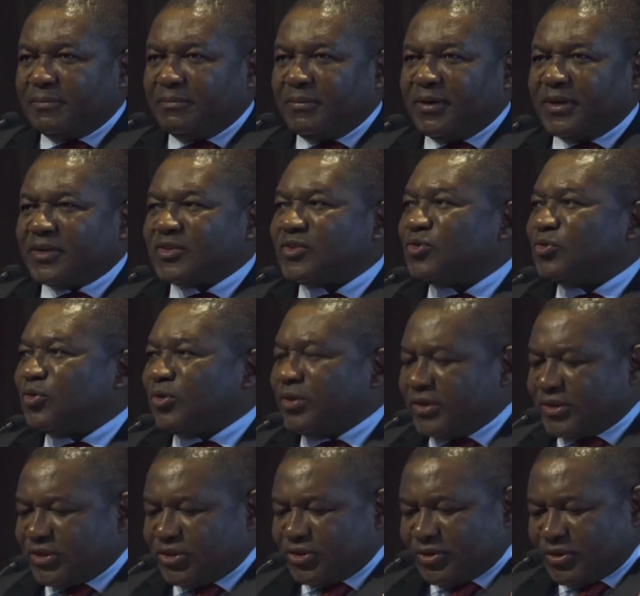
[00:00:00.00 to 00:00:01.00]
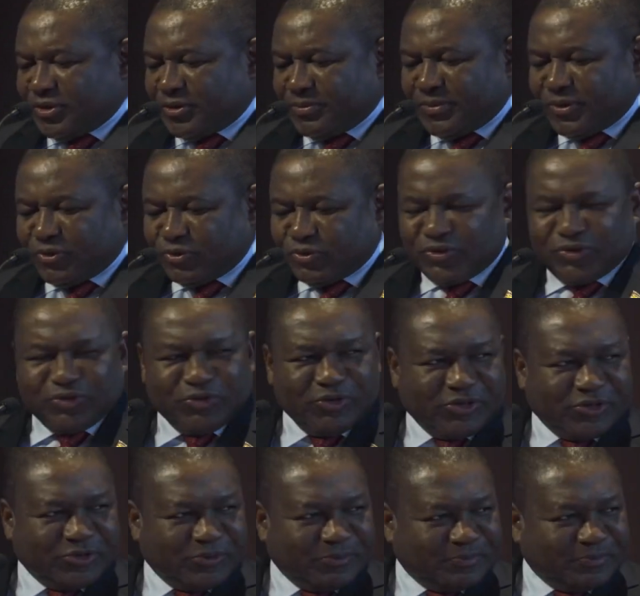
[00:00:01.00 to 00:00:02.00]
minhas senhoras e meus
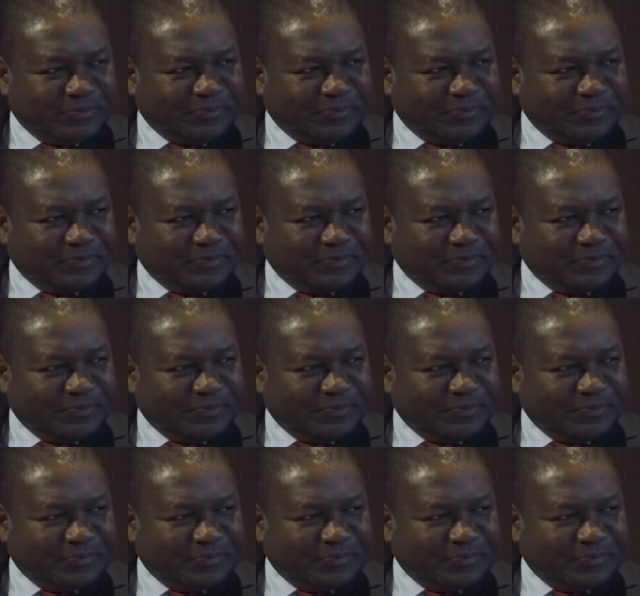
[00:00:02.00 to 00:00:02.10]
senhores.